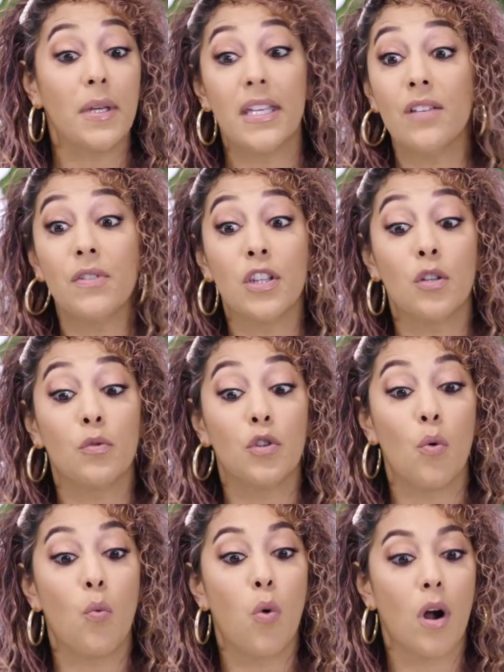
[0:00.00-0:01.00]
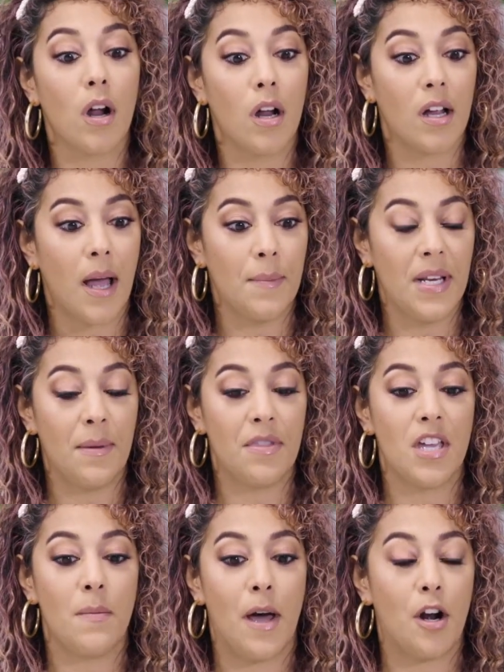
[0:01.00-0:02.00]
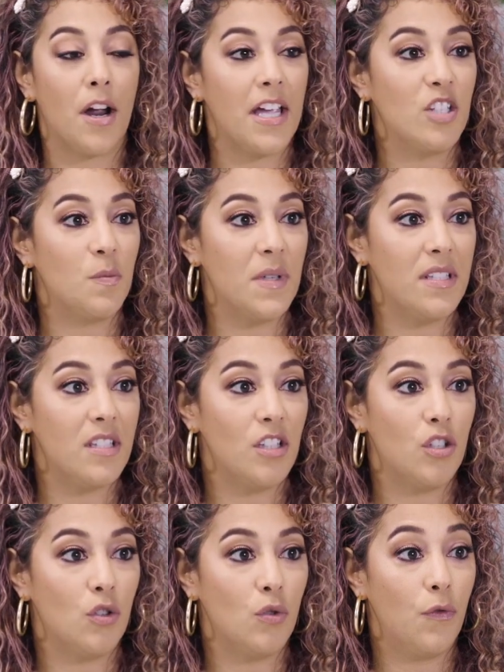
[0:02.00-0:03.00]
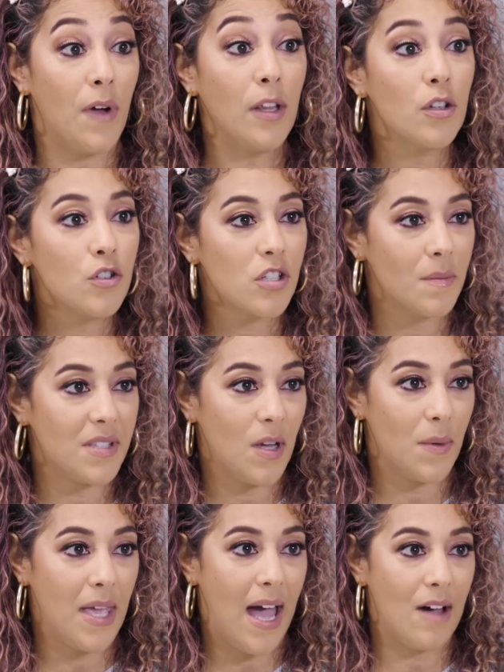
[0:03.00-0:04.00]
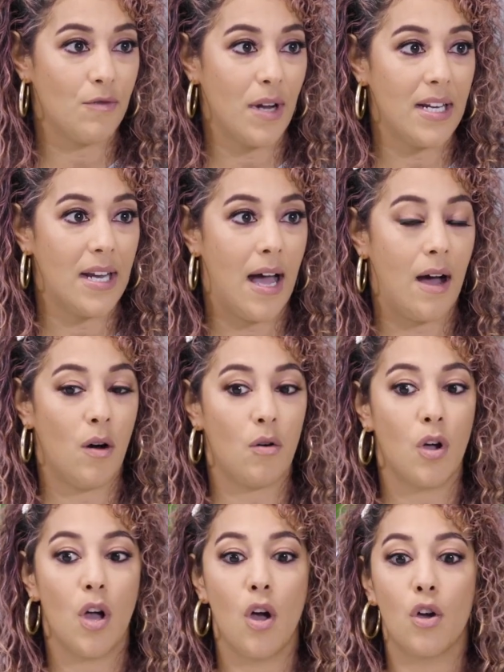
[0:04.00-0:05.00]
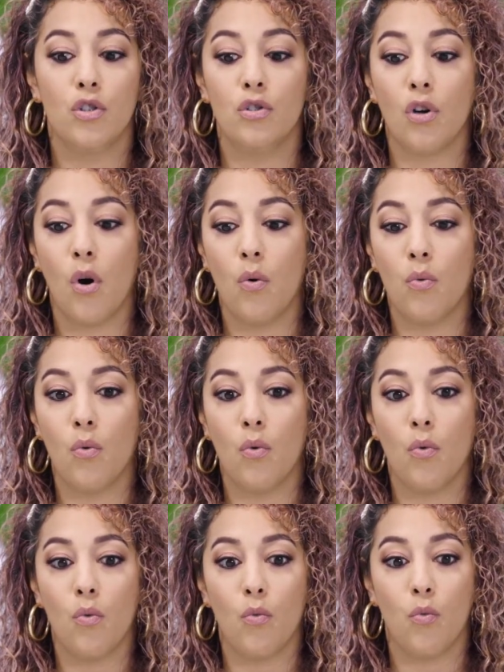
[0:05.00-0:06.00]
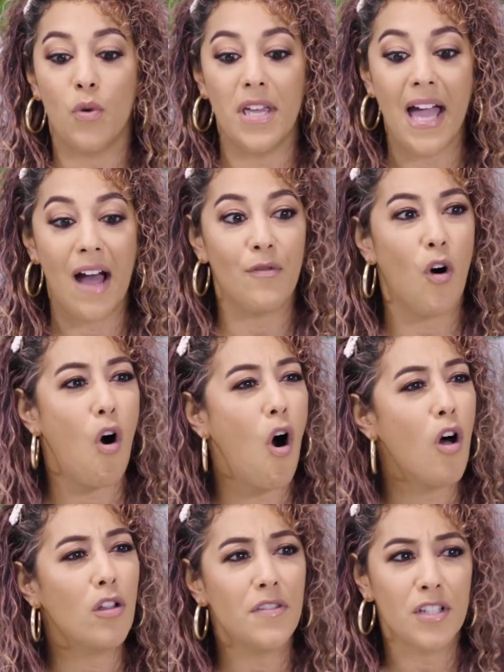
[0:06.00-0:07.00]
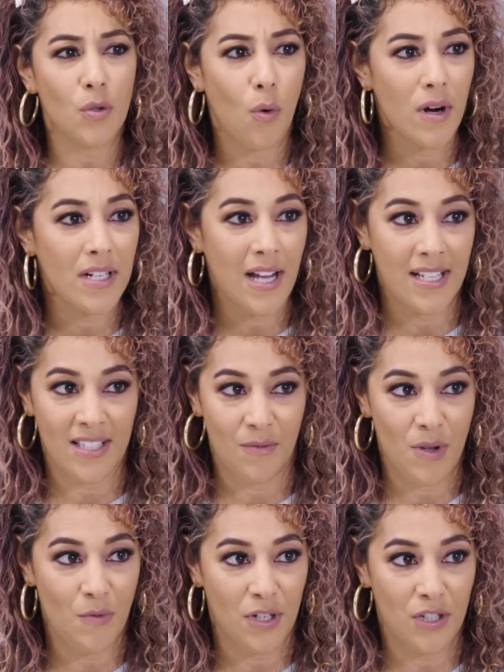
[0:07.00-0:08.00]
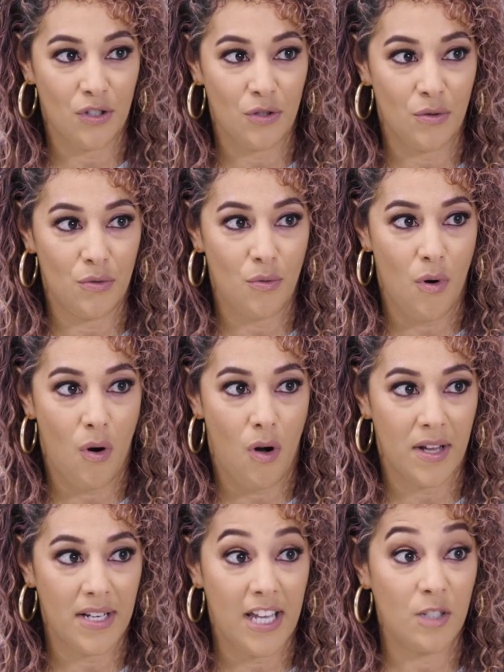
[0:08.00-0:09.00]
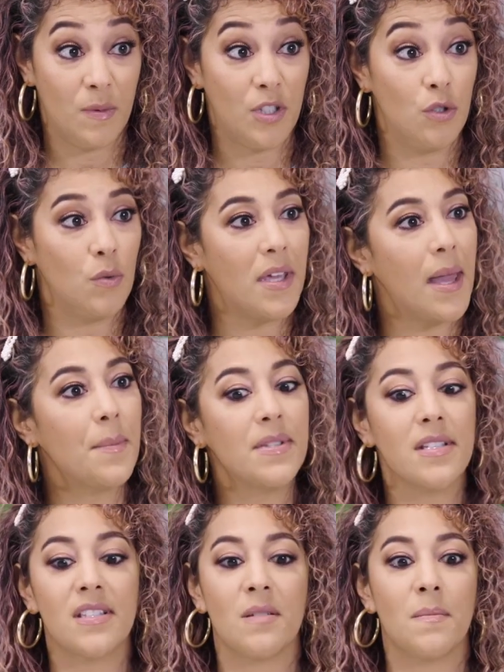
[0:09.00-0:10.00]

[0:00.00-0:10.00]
Even the work, I think about our HBCU fellowships that we have right now. We have all of this organizing we want to do on HBCU campuses